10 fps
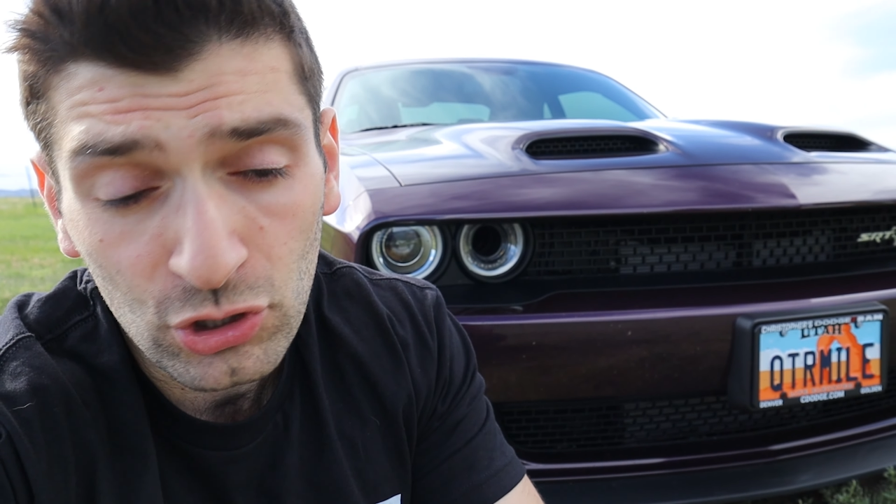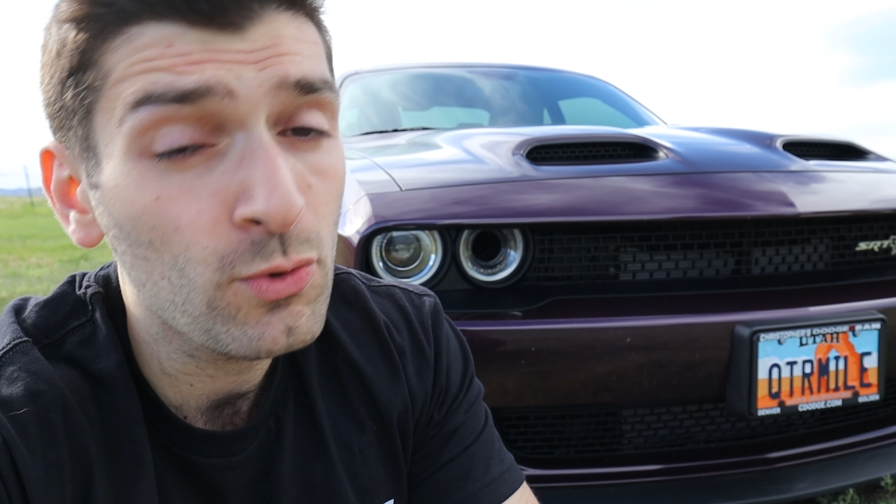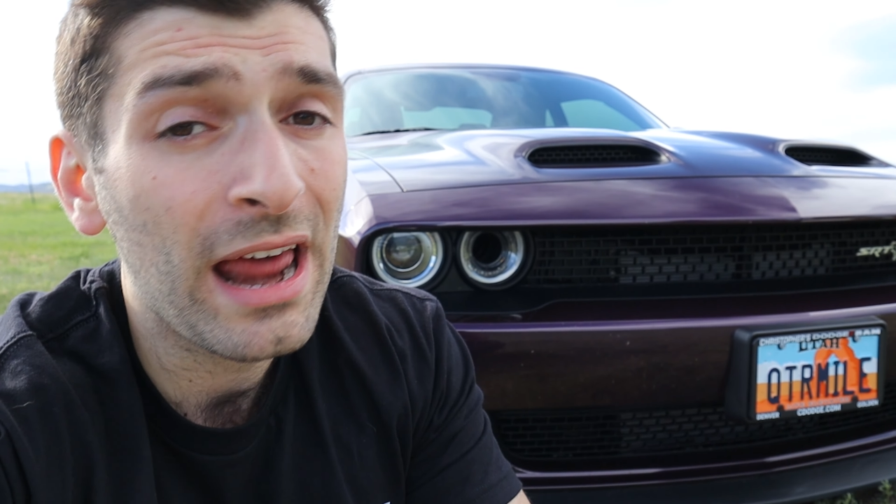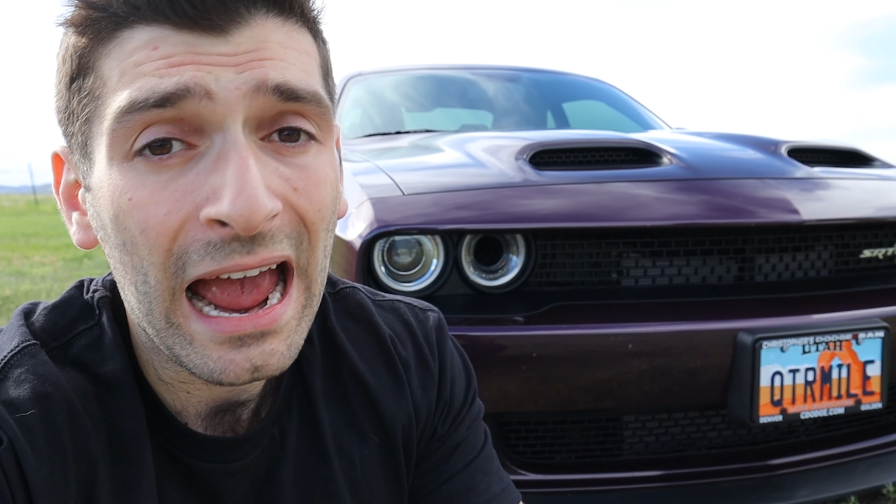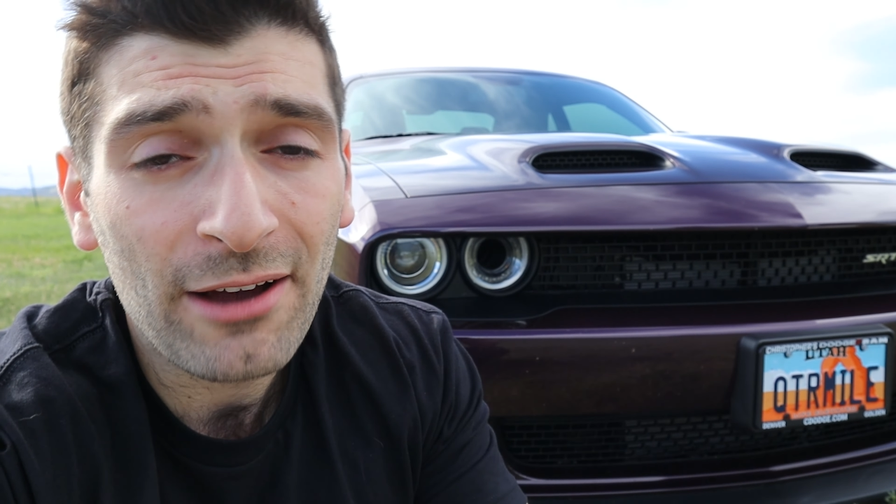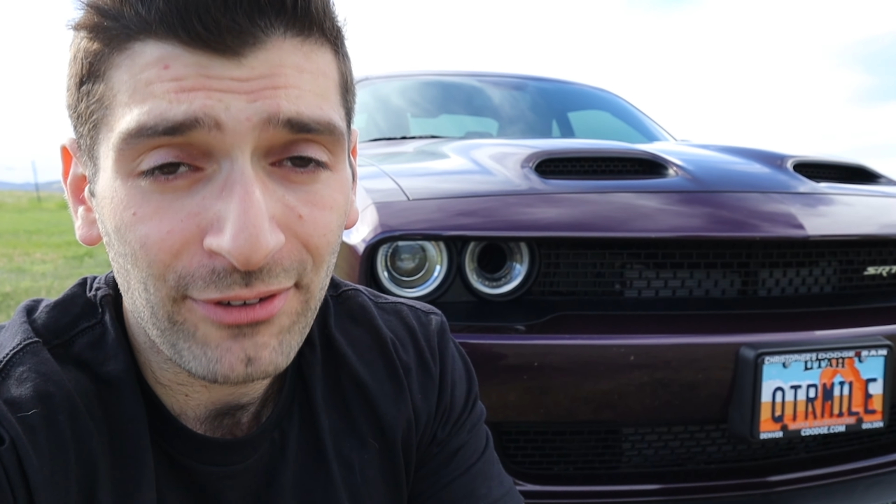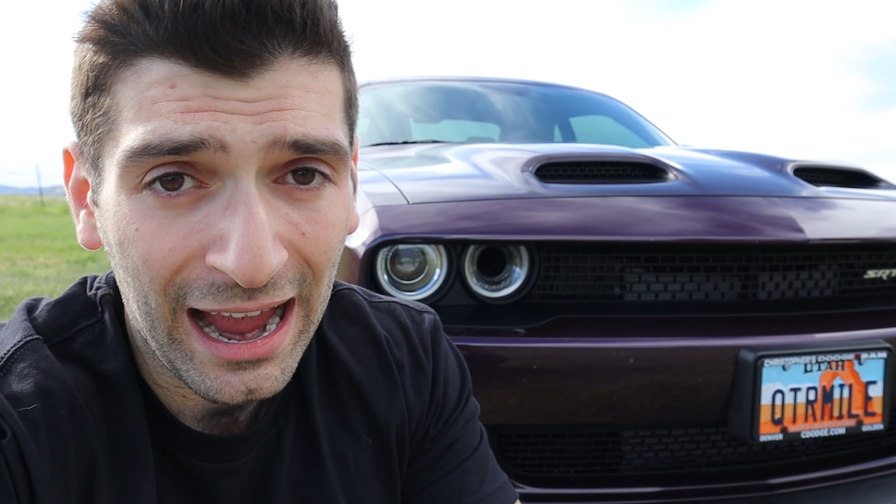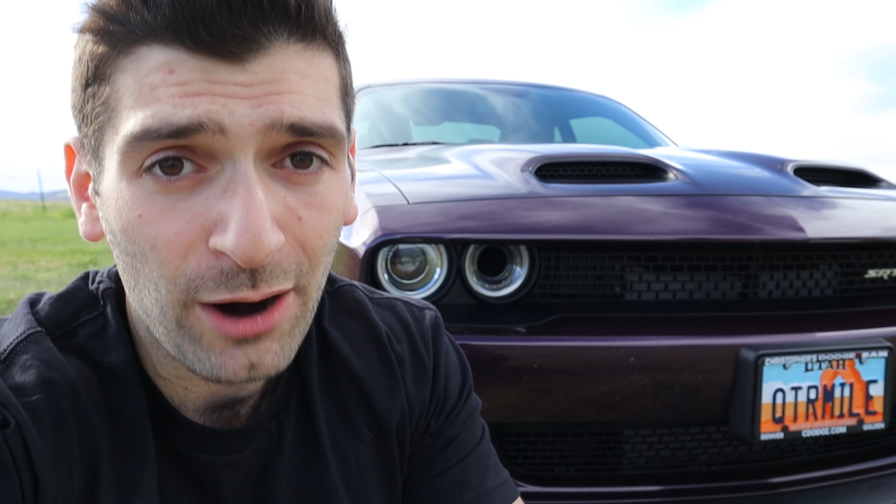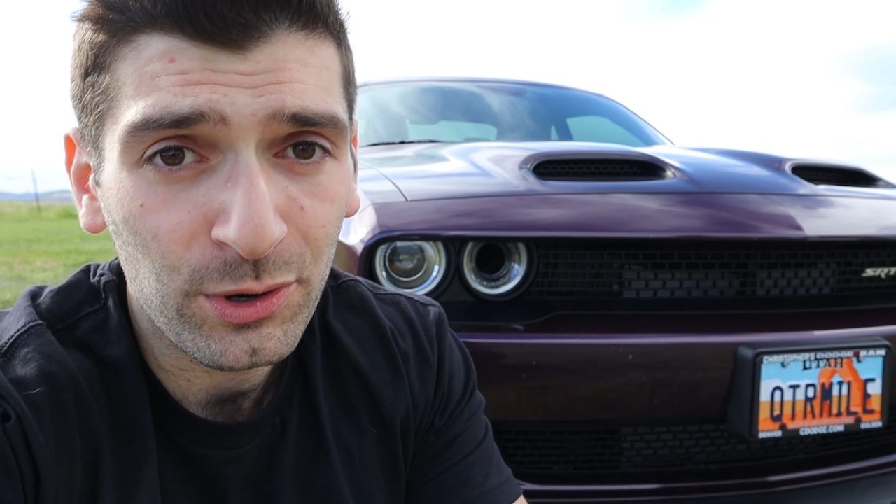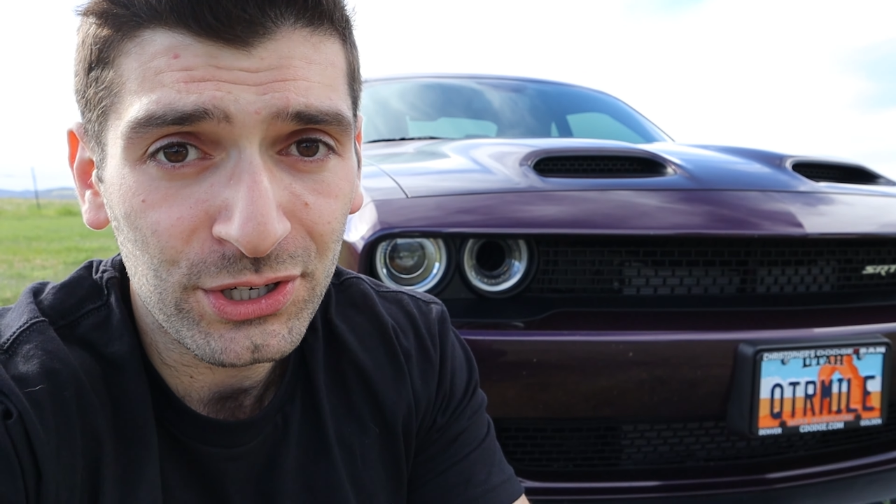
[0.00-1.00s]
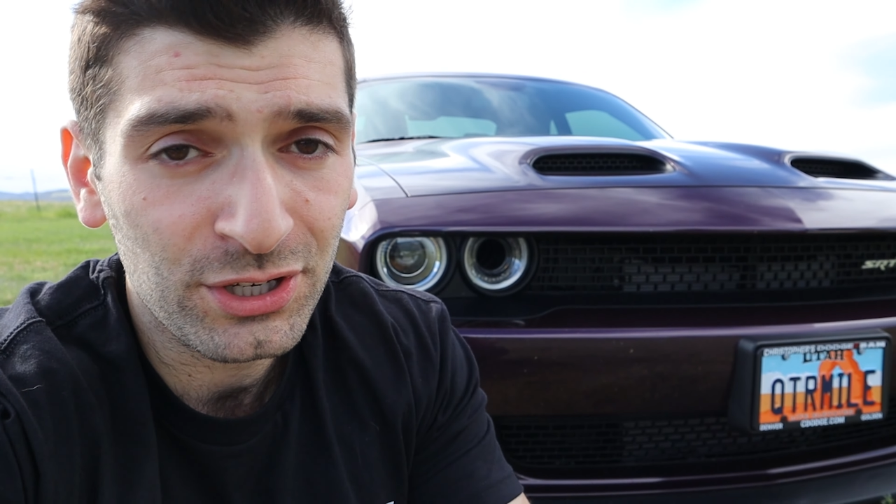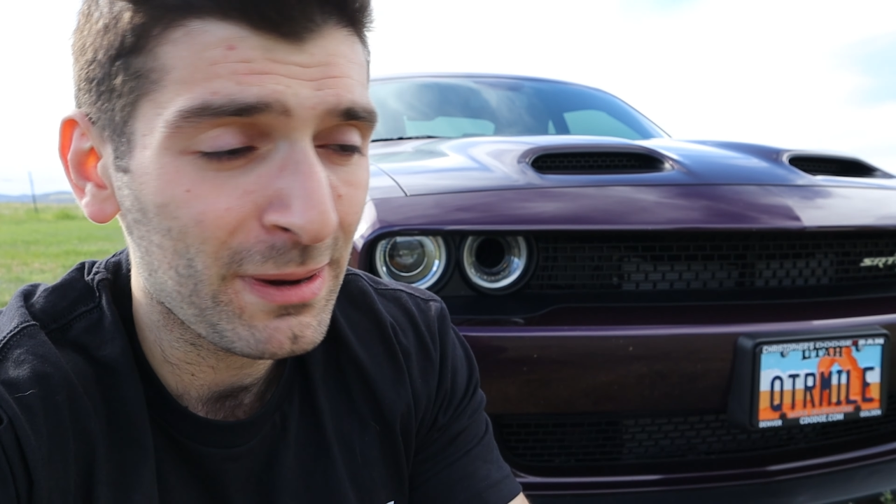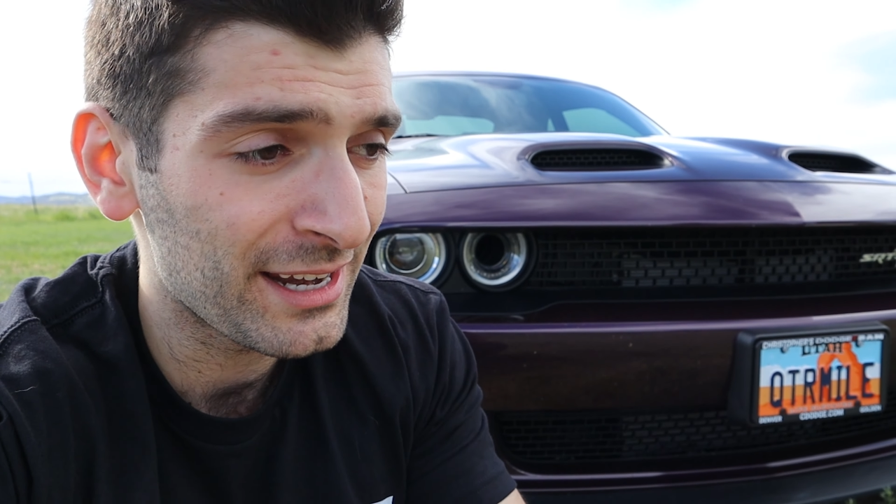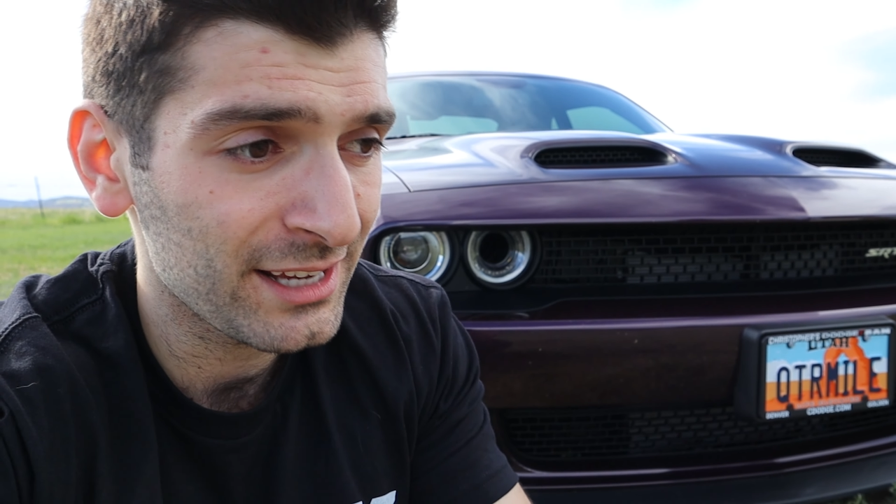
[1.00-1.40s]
2.5 hours to my